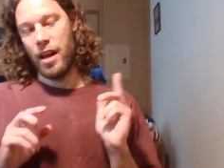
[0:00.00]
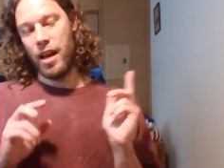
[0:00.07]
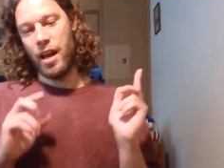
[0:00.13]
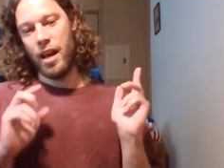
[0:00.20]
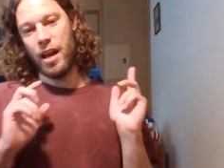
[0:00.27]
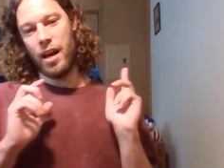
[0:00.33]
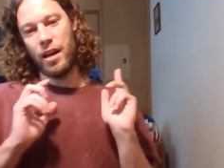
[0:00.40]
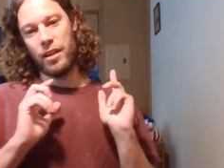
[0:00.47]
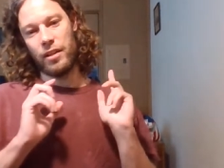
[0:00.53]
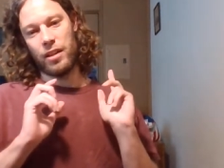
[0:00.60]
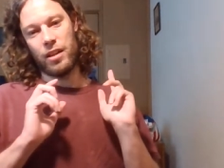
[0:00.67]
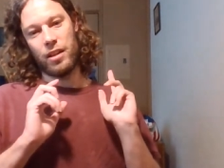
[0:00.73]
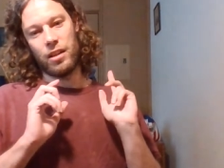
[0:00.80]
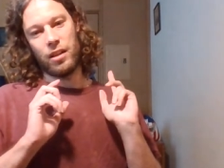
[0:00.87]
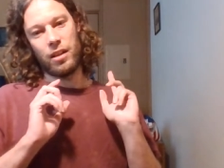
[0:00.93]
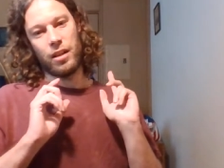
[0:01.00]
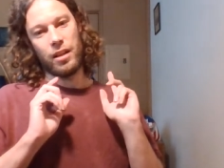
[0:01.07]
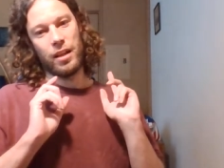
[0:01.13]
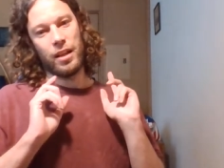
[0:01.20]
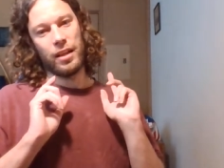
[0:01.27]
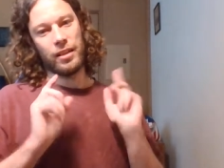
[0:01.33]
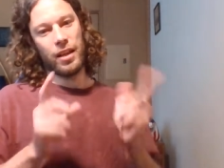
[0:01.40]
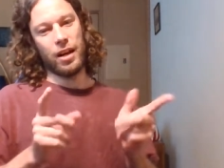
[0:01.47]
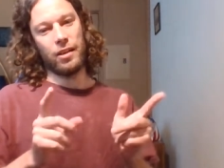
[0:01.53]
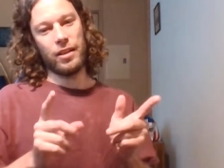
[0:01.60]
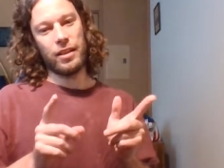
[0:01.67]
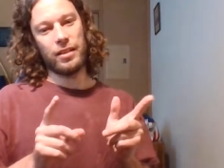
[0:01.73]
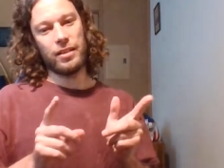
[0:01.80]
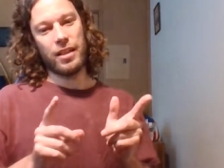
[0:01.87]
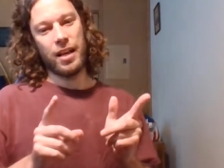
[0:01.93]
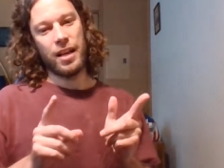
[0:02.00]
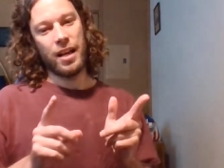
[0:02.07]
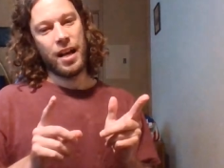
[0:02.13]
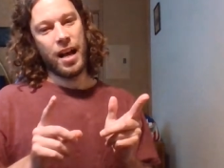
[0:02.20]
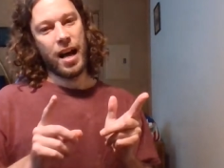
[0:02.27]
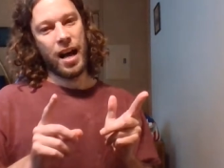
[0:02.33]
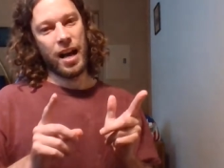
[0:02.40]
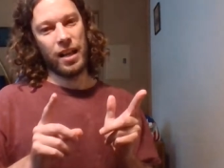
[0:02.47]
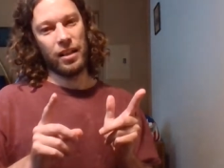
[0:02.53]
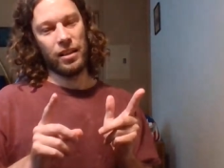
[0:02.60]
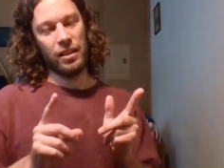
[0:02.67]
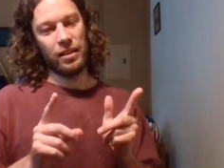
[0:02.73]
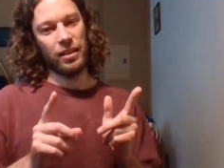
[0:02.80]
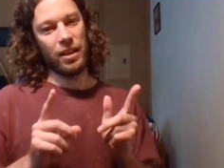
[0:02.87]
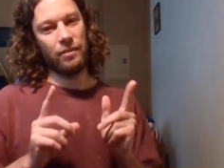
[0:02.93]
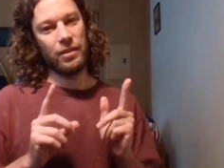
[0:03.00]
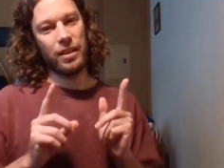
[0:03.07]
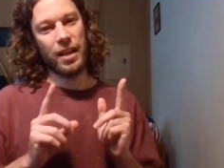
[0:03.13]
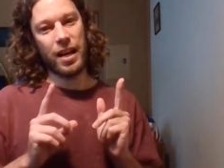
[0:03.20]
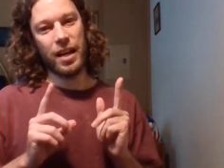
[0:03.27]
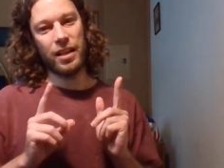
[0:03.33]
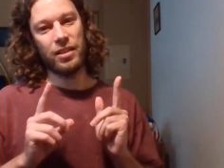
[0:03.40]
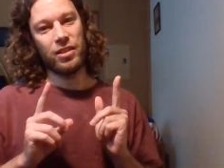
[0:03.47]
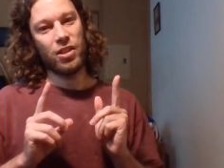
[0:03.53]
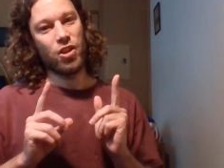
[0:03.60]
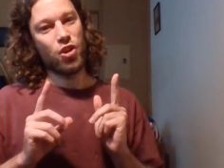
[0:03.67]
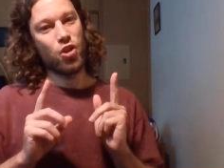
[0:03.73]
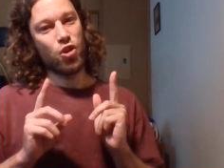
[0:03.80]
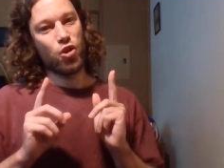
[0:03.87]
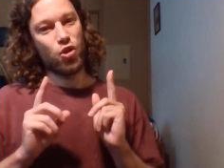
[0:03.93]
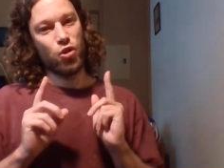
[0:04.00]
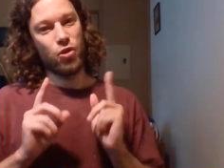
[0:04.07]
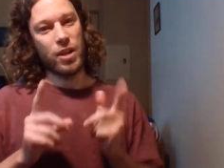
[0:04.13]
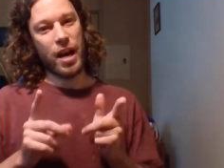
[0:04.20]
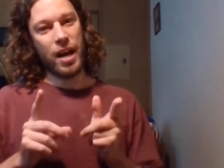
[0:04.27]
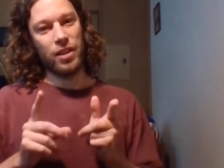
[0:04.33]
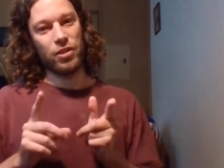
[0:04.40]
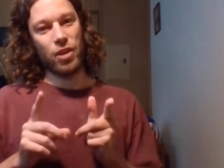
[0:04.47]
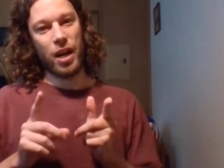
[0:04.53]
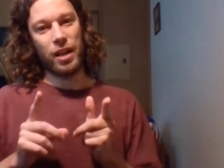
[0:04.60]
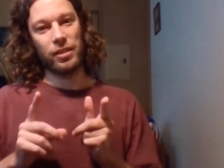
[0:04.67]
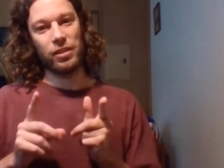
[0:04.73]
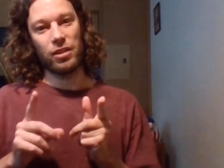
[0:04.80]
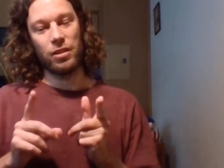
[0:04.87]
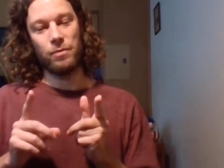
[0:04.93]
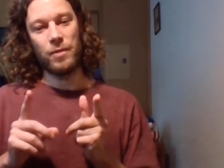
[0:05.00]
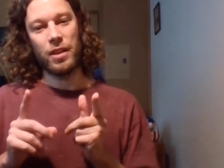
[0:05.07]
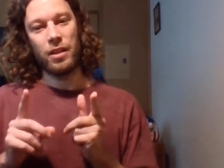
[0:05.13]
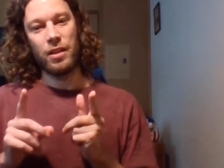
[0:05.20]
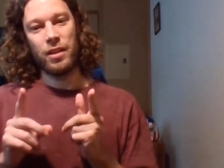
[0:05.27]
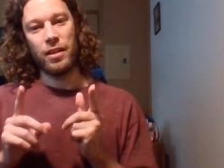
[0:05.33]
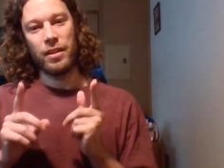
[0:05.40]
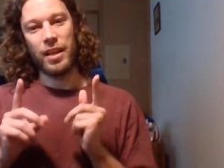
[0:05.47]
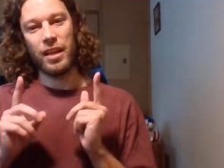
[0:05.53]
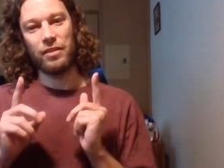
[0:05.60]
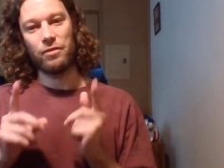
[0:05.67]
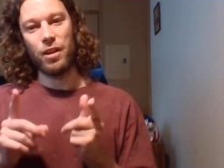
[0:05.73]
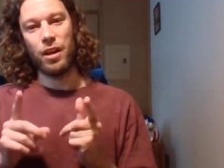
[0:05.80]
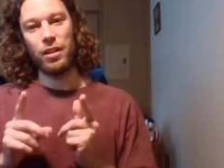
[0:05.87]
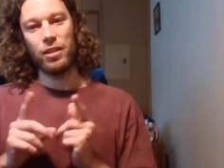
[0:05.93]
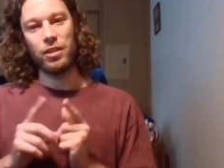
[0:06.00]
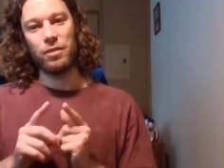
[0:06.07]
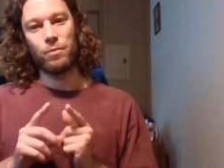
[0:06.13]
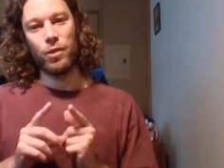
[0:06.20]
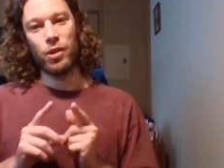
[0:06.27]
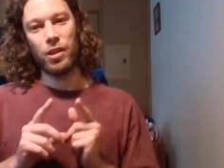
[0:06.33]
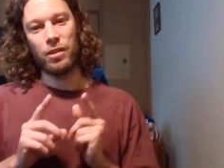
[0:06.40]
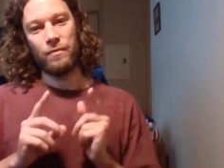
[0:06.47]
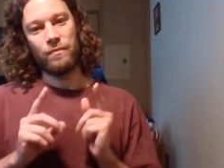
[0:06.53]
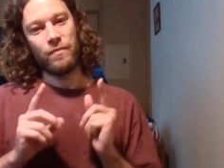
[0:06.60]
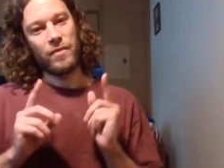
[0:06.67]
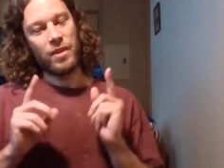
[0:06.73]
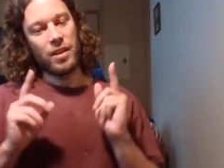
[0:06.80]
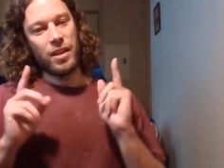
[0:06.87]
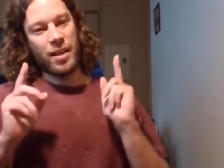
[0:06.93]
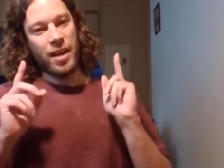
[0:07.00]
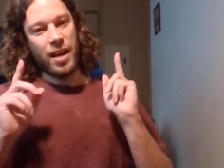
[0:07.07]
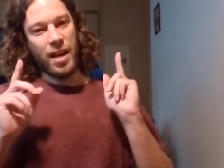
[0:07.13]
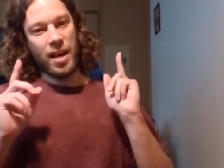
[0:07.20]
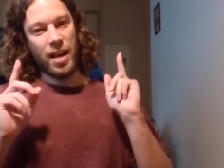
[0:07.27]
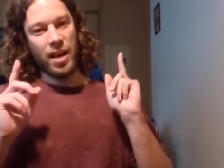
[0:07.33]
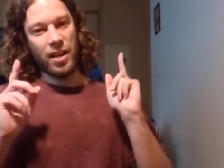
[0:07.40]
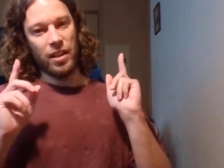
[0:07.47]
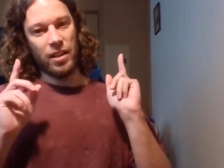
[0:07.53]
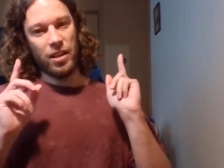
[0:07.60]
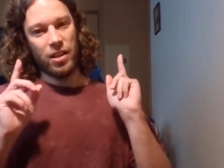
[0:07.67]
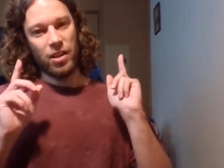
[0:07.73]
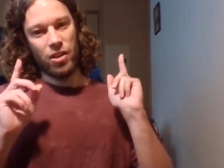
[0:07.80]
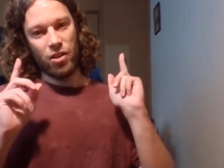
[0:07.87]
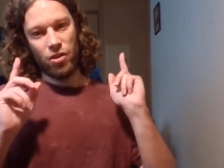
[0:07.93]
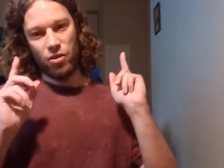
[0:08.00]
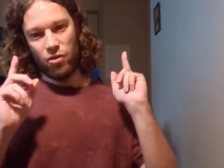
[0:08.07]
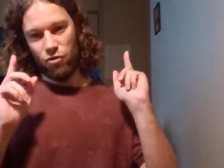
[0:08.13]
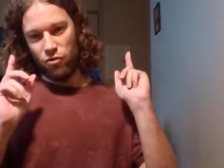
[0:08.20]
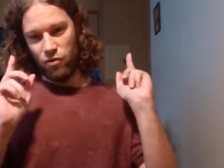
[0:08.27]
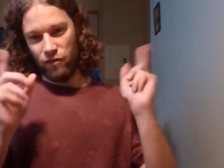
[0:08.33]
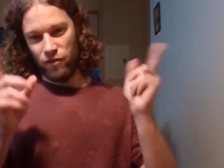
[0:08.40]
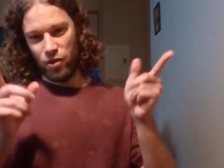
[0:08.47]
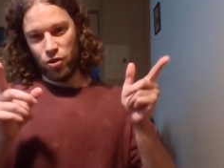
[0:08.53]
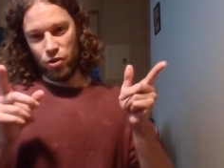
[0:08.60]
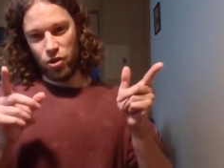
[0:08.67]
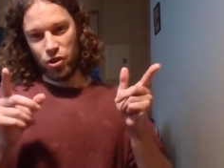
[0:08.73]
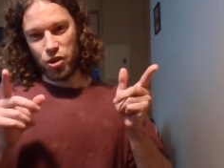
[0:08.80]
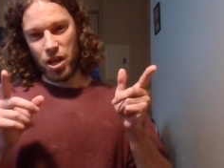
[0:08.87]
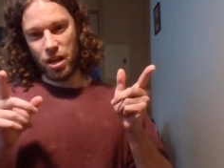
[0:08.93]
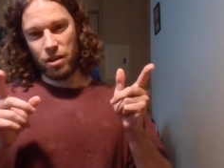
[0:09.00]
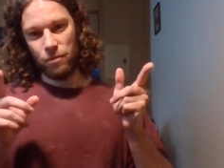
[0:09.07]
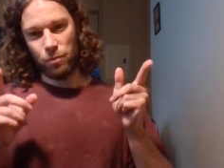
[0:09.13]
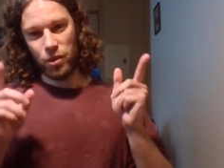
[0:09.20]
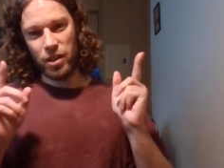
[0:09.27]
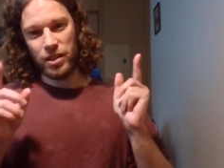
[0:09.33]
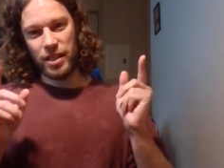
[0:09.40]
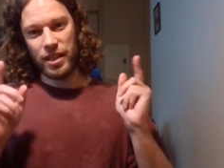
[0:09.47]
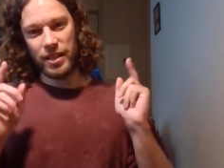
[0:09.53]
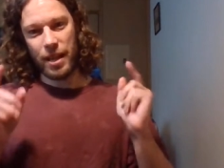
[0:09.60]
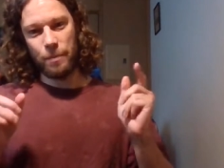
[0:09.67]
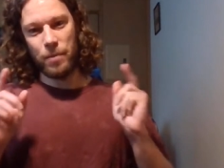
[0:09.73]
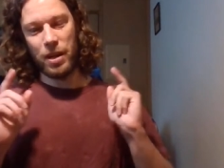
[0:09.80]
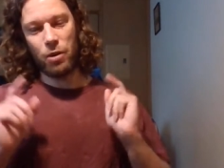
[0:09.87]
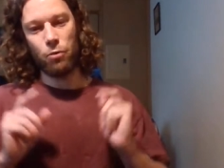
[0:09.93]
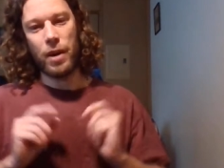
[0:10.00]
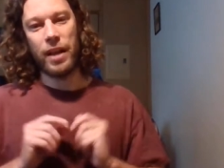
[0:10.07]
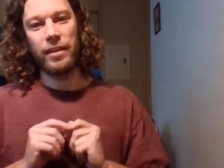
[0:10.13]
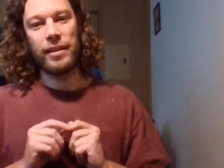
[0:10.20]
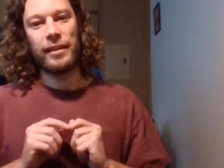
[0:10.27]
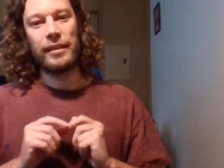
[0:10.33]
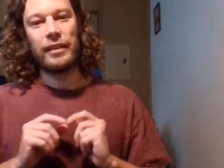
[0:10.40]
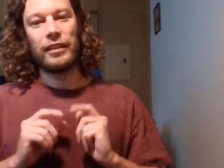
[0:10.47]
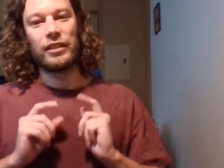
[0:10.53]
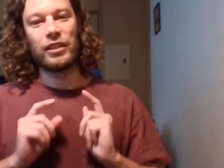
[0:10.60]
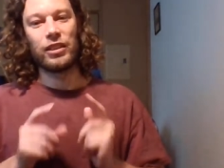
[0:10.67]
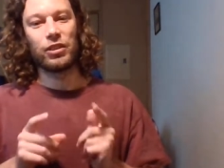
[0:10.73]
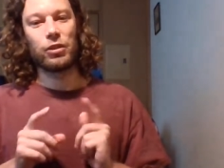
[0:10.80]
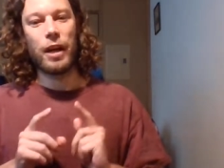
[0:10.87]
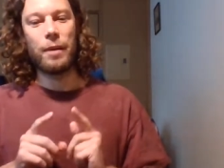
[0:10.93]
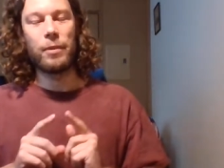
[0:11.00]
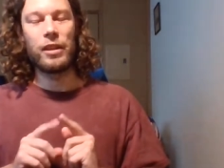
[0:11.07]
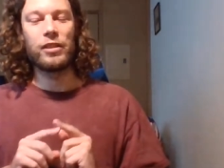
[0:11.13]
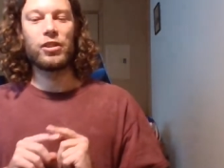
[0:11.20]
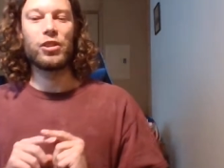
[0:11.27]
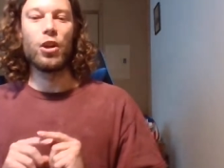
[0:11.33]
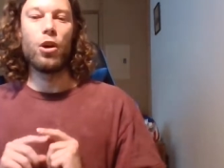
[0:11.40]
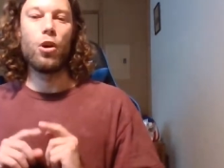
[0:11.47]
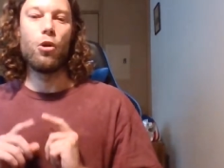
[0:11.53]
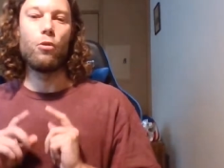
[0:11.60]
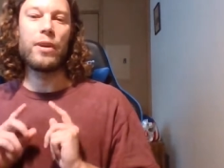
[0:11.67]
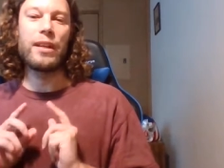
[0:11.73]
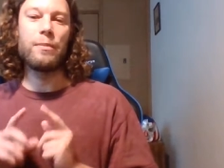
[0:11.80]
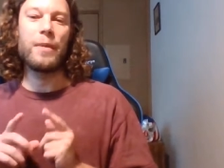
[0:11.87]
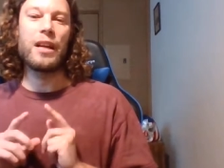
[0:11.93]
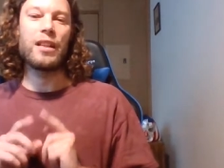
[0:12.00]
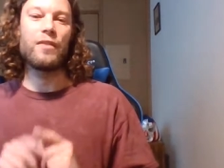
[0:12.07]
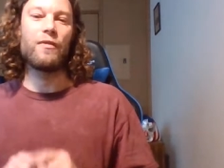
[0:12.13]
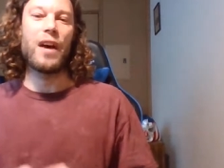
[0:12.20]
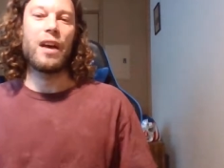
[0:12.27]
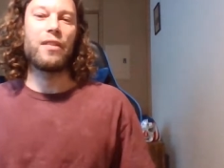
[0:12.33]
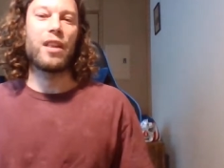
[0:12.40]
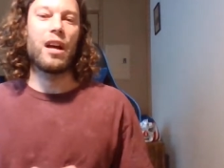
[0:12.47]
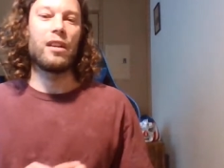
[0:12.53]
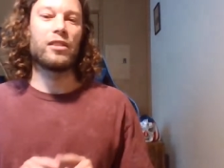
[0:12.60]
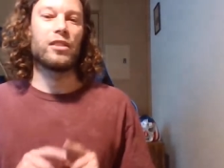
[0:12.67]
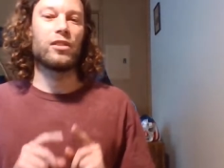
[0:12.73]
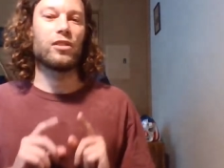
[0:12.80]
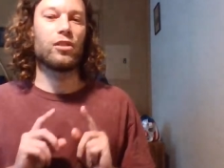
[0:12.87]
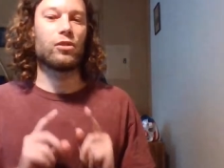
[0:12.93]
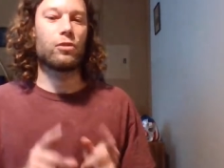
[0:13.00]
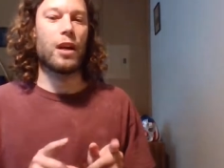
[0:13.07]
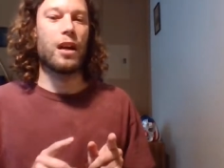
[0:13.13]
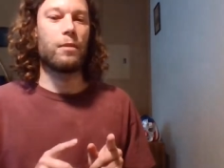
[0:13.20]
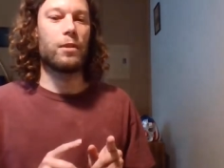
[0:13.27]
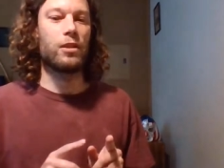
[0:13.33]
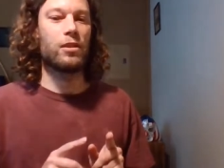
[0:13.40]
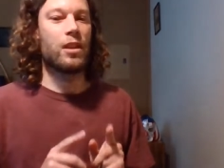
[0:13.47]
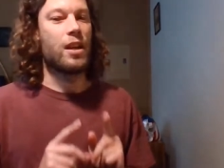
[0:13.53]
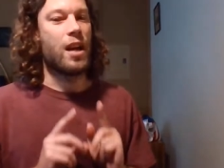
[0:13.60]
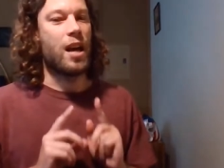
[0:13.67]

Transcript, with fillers: And as always, I love you guys. You guys are awesome. Thanks for all the support. And if you're new to the channel, please hit that big red subscribe button so we can make it to 5,000 subscribers.